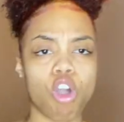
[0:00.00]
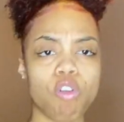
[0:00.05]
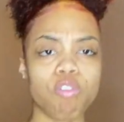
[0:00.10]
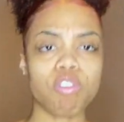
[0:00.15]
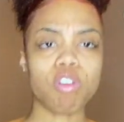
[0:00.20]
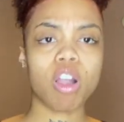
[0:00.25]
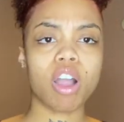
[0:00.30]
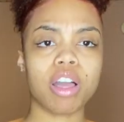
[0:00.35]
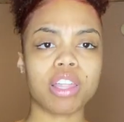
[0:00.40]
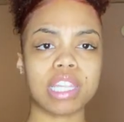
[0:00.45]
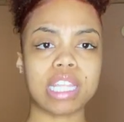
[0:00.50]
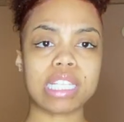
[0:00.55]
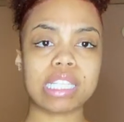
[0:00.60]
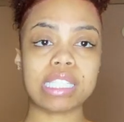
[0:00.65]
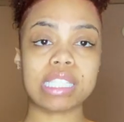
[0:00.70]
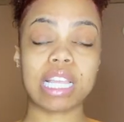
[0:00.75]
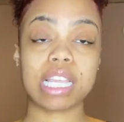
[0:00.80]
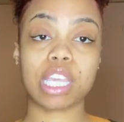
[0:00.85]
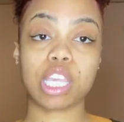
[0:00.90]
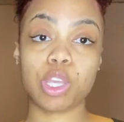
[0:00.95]
Overall, this
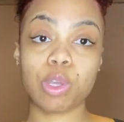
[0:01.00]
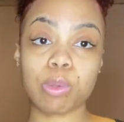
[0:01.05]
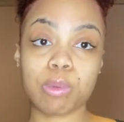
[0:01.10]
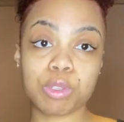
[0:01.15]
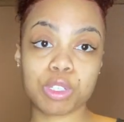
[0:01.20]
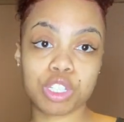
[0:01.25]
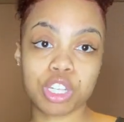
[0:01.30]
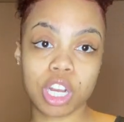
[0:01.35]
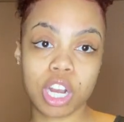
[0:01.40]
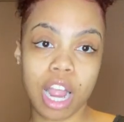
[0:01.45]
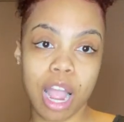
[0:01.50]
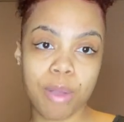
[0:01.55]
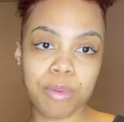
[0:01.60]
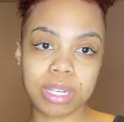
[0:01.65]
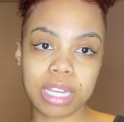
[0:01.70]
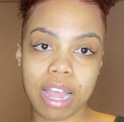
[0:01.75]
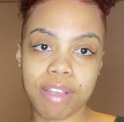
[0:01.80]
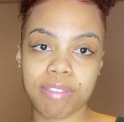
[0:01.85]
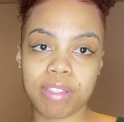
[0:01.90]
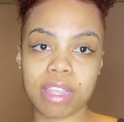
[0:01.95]
is a cute shirt. I would
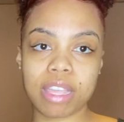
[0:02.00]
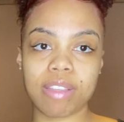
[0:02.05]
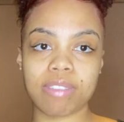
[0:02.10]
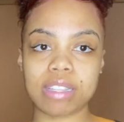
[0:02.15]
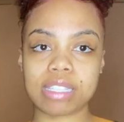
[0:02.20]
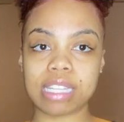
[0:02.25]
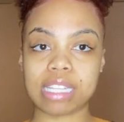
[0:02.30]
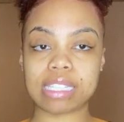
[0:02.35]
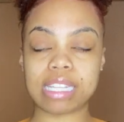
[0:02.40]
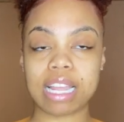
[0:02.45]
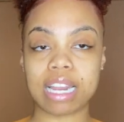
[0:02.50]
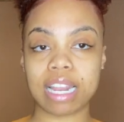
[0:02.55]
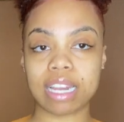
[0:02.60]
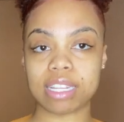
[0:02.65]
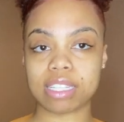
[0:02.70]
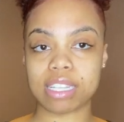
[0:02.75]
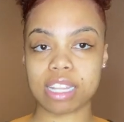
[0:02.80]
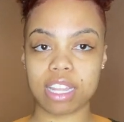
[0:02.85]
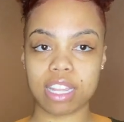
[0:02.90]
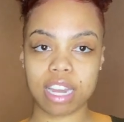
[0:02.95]
definitely give this a 10 out
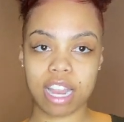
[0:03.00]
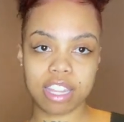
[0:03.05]
of 10.